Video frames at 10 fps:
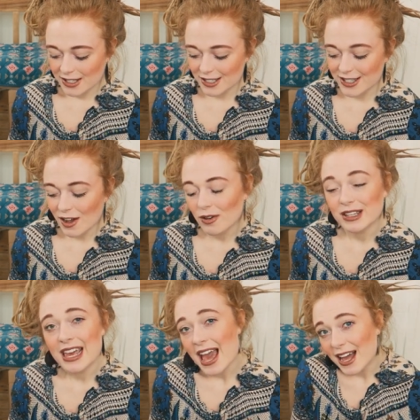So
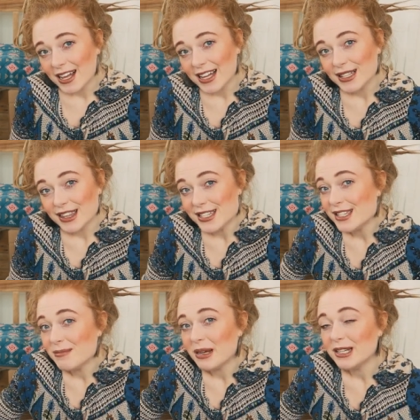yeah,
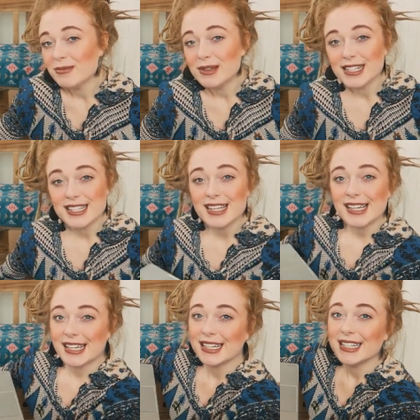this is my new
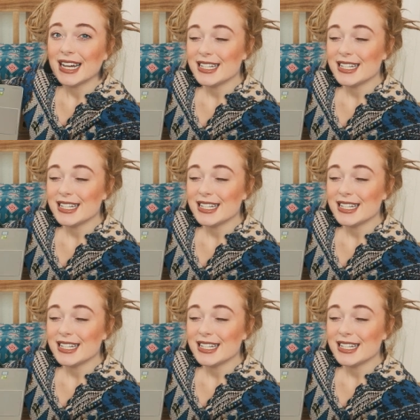PC.